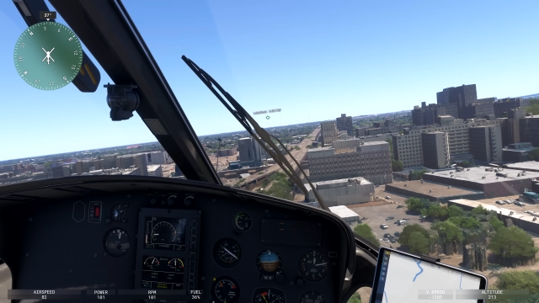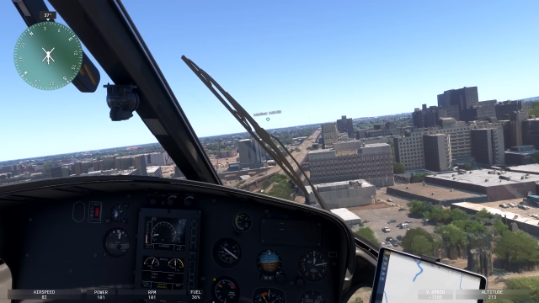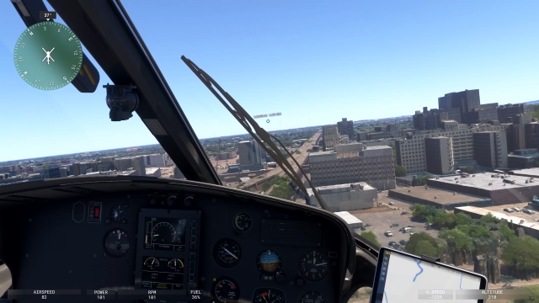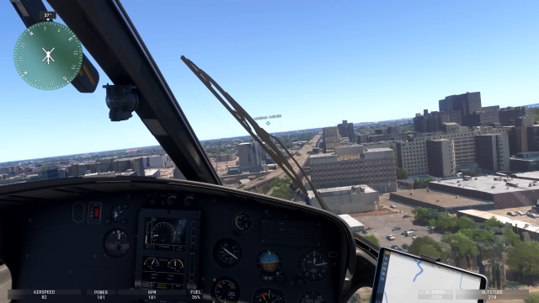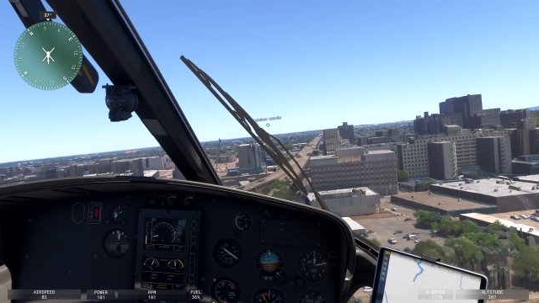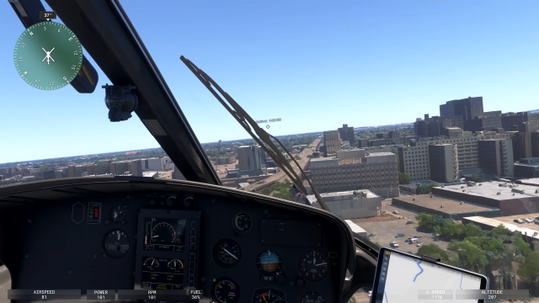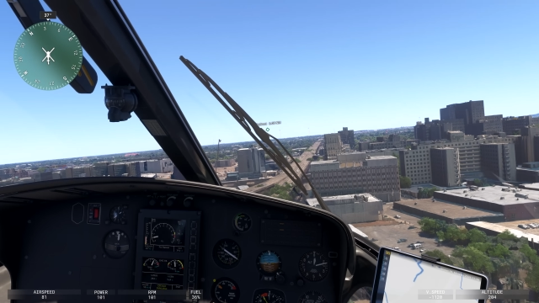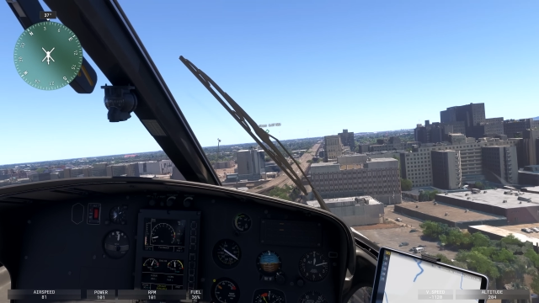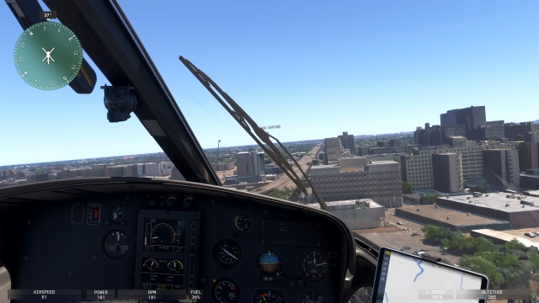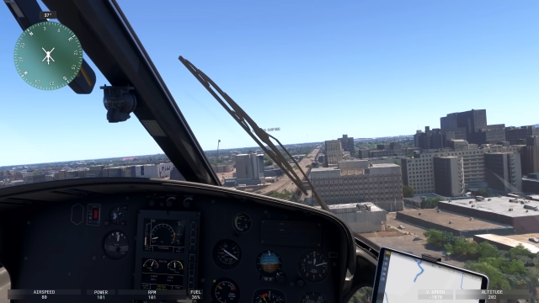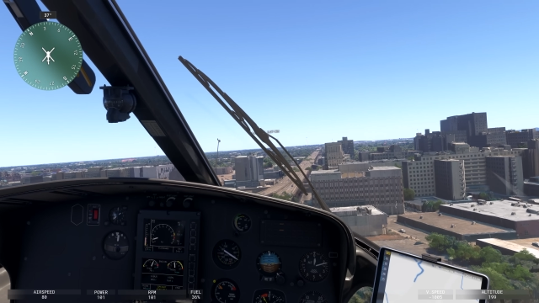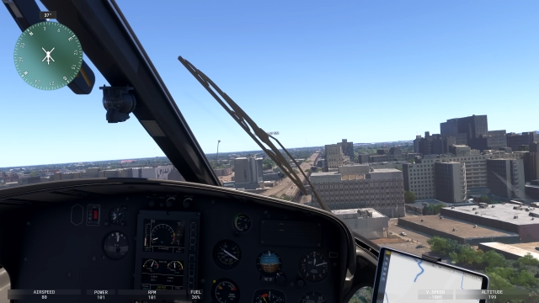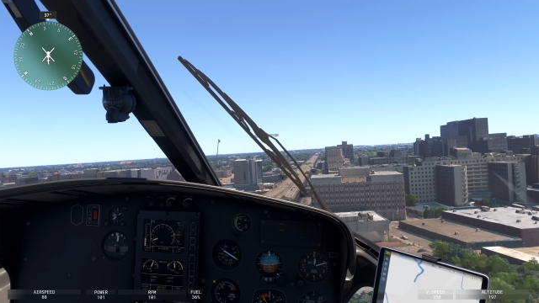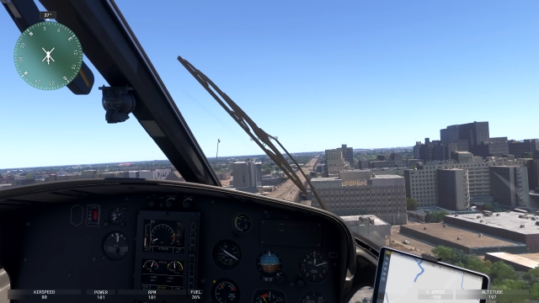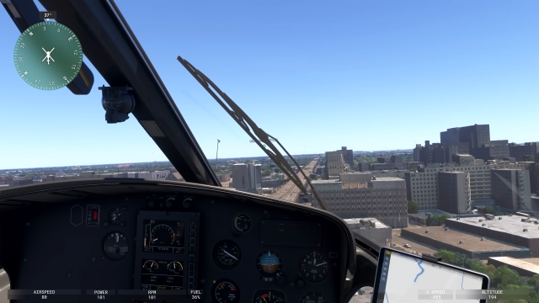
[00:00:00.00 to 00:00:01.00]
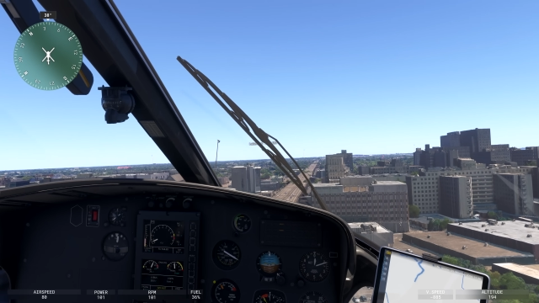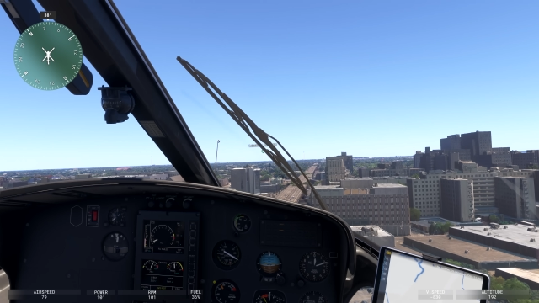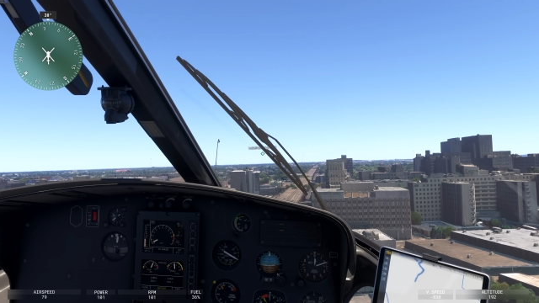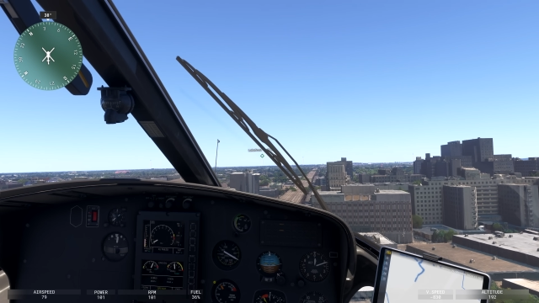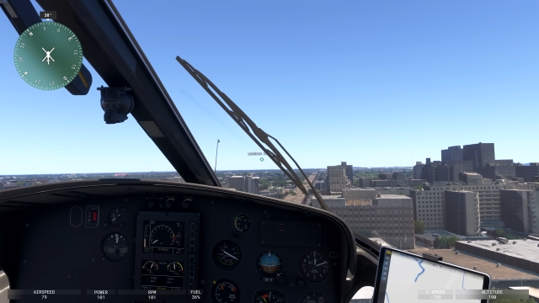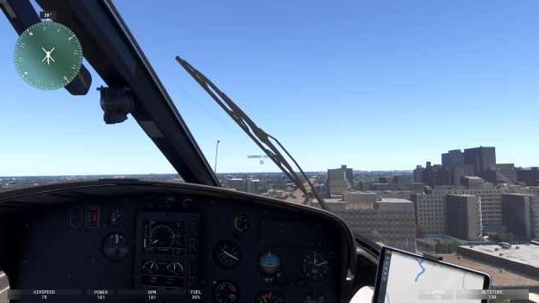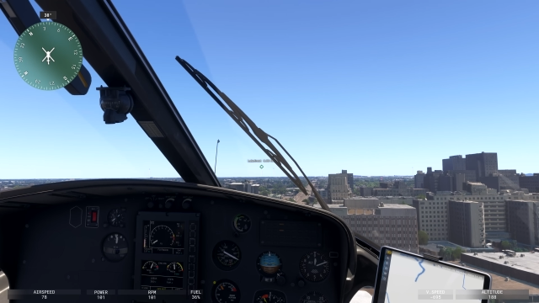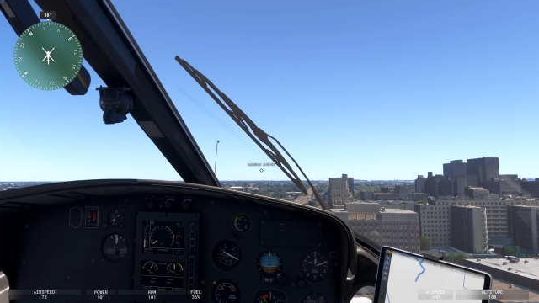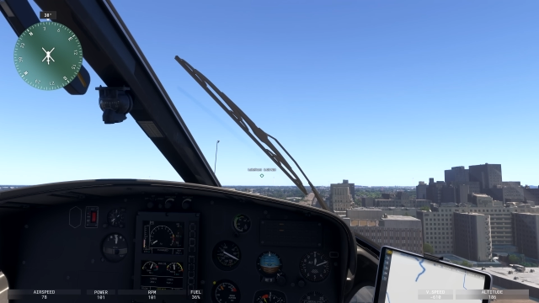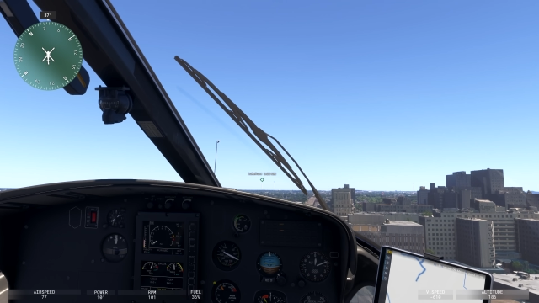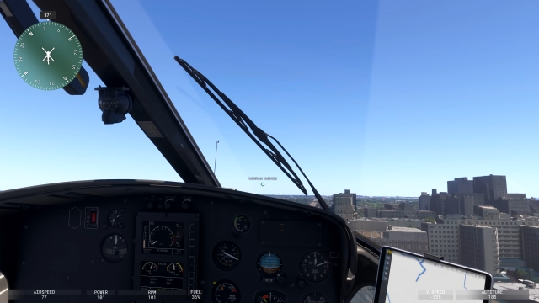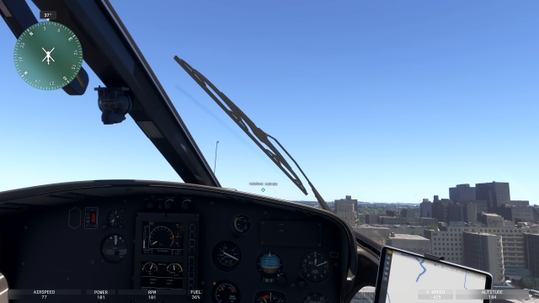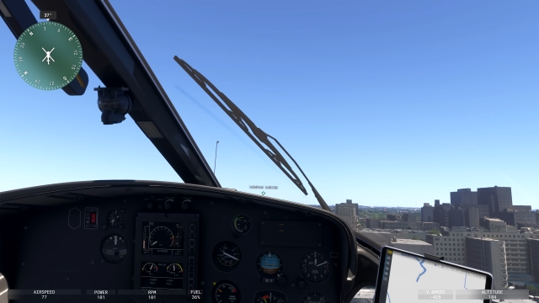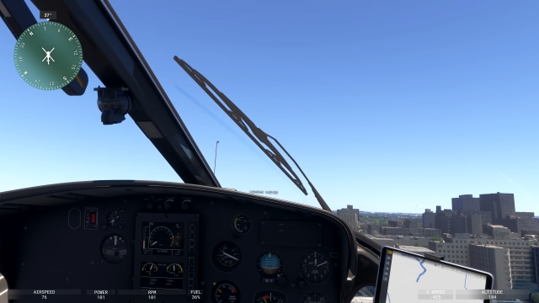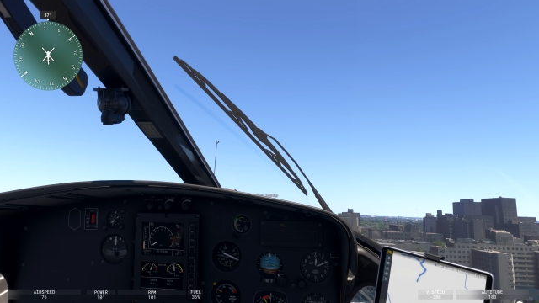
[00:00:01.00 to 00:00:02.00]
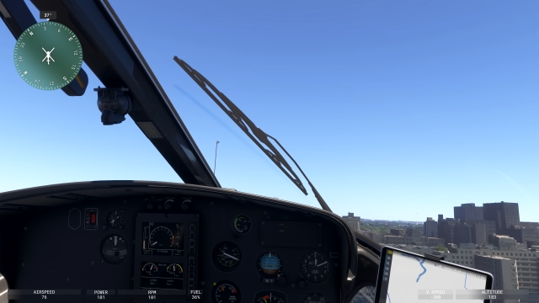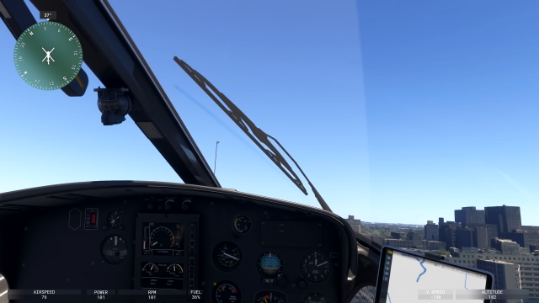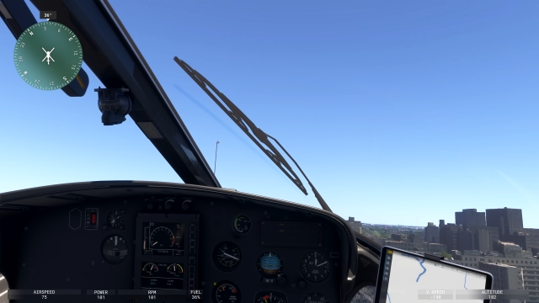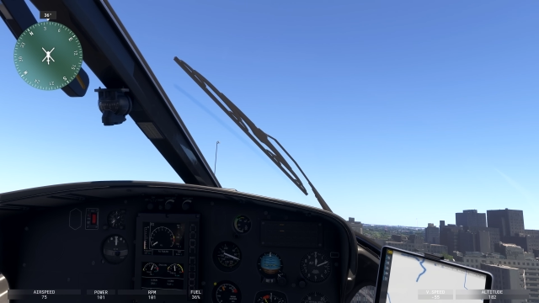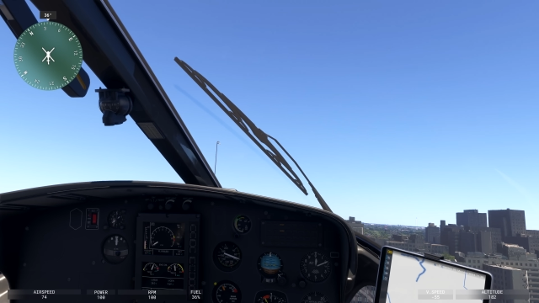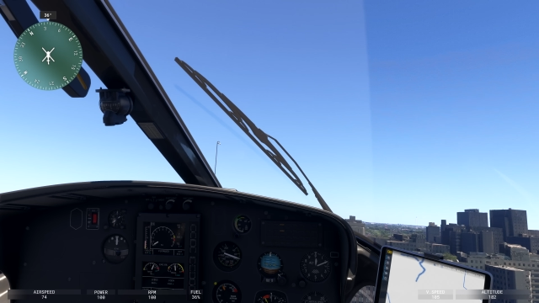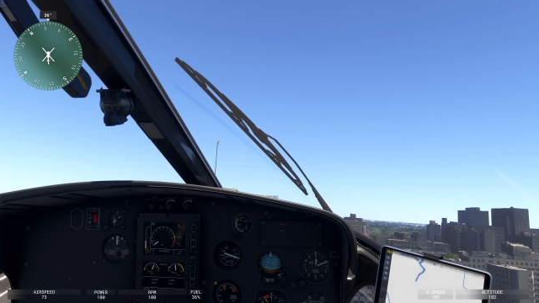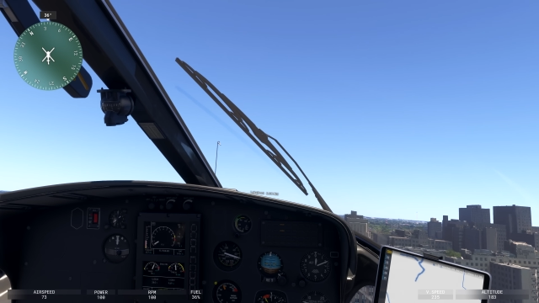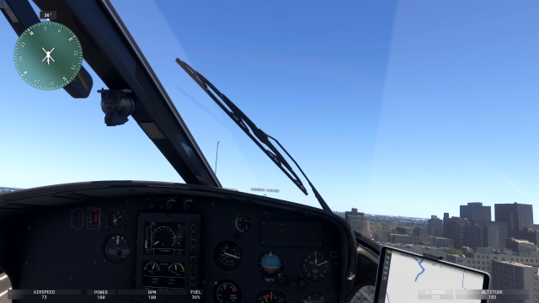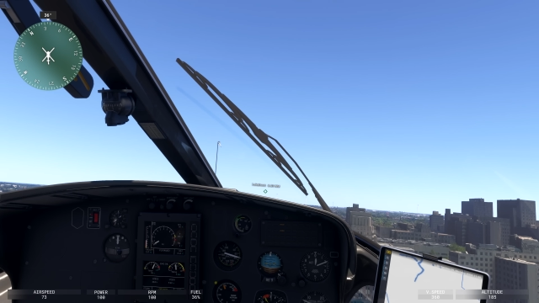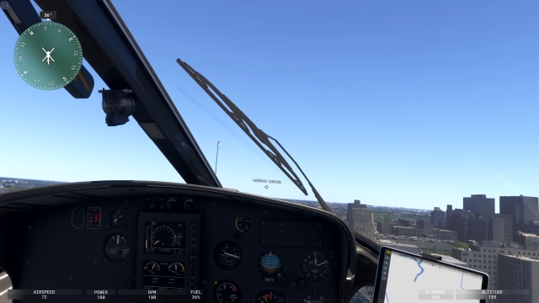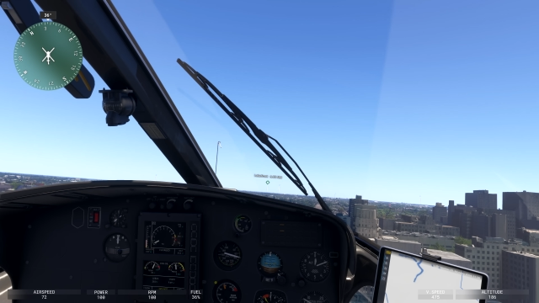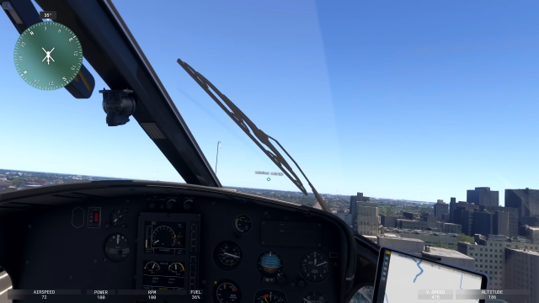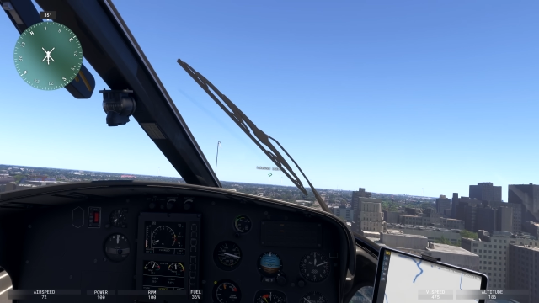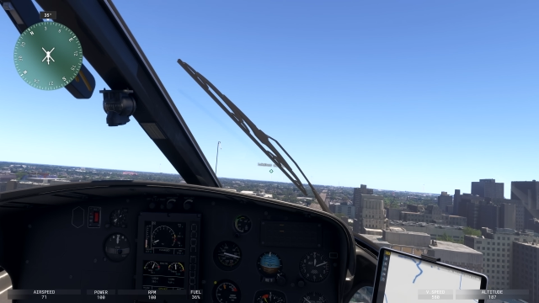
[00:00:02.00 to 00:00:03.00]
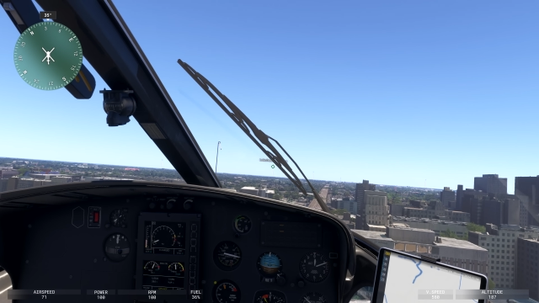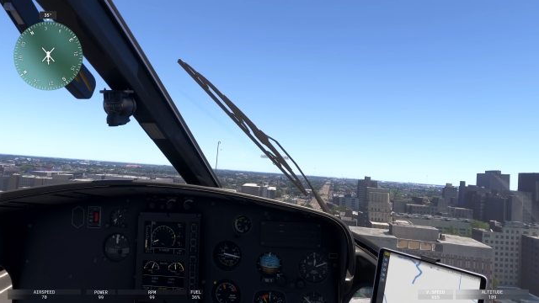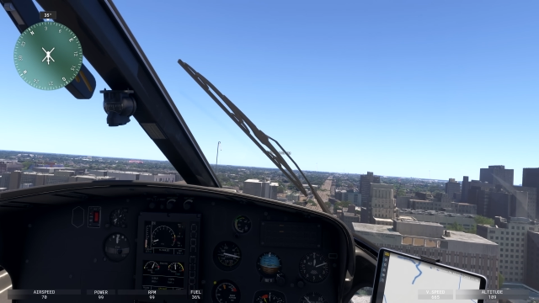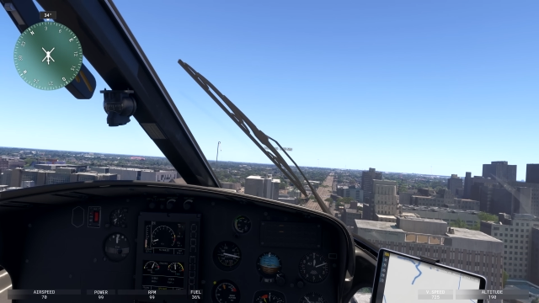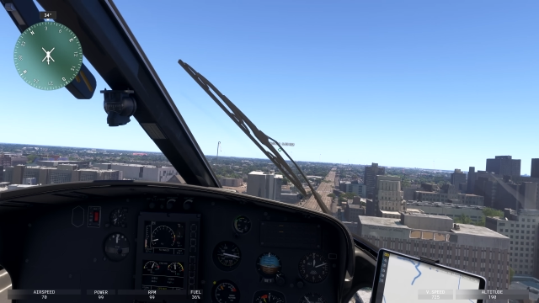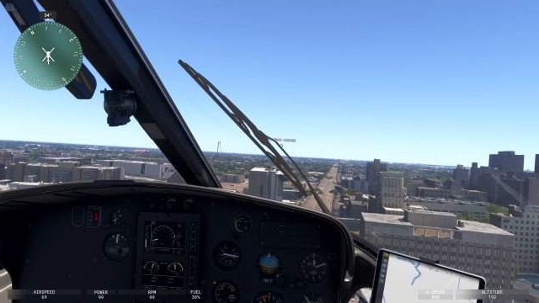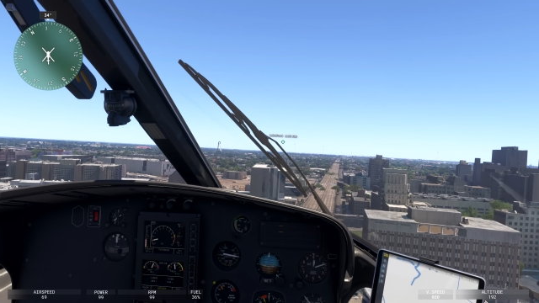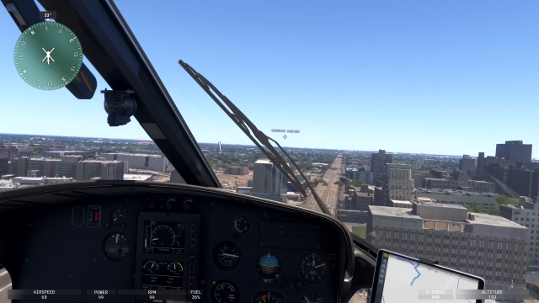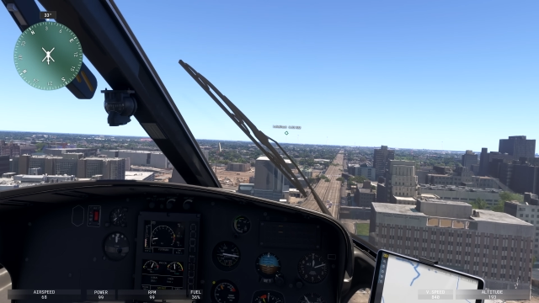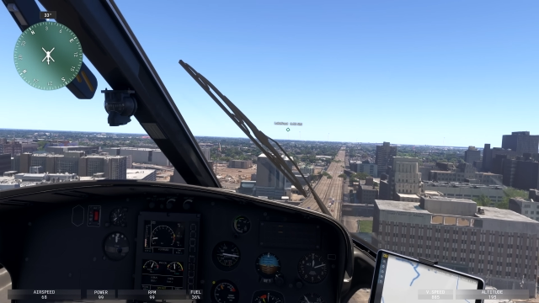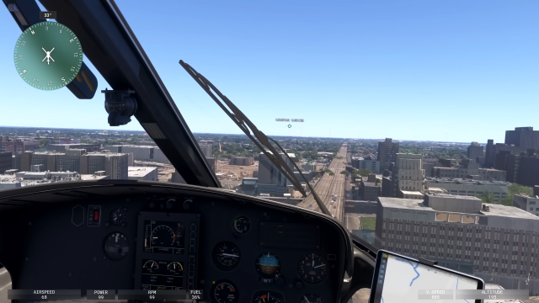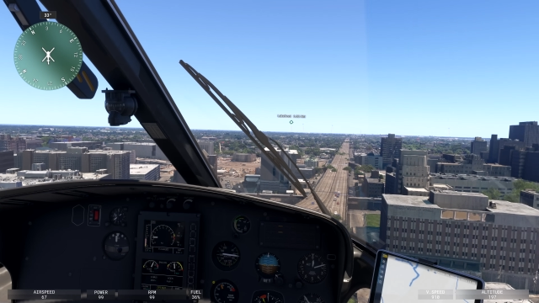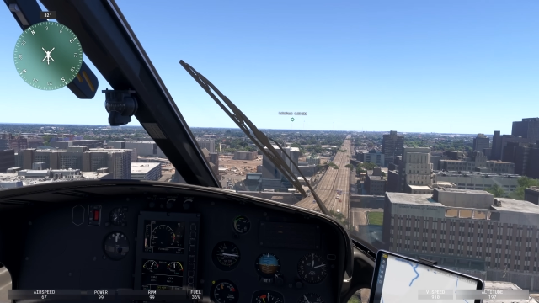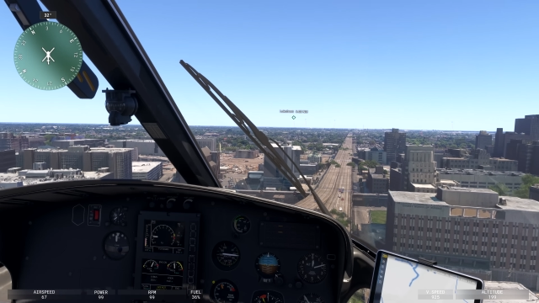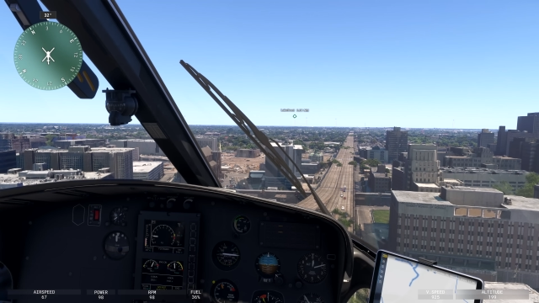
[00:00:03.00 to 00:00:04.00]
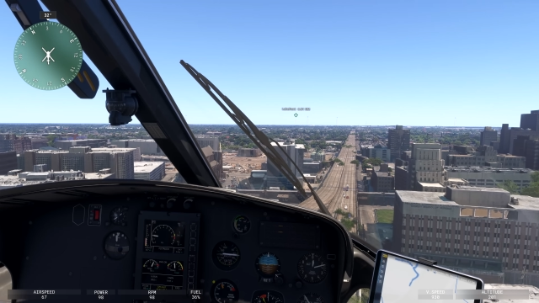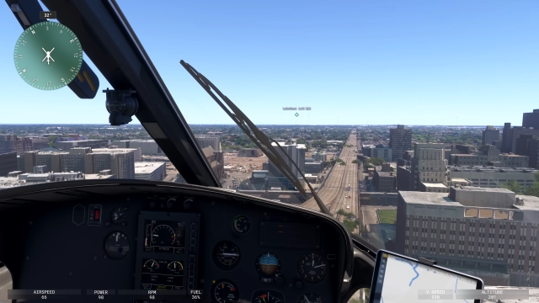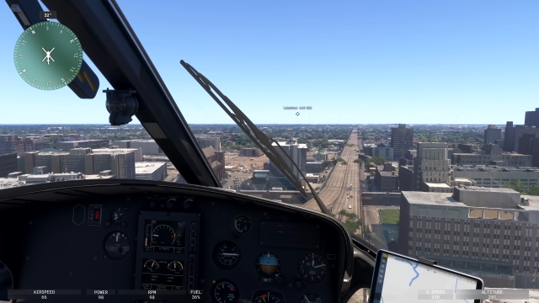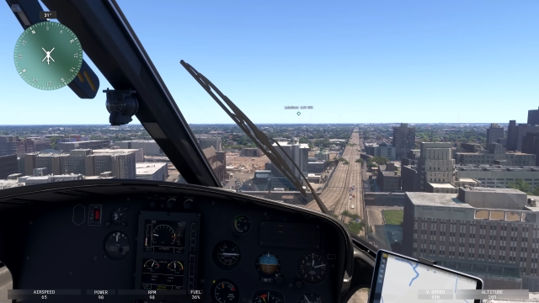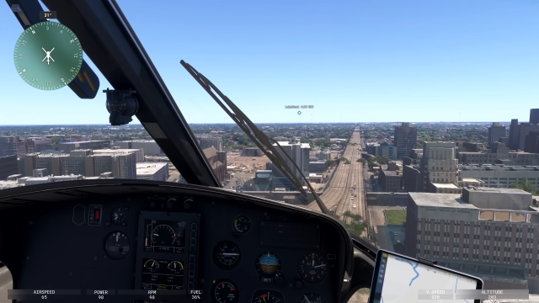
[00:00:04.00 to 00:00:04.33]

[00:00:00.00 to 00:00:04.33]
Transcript: (no speaker visible)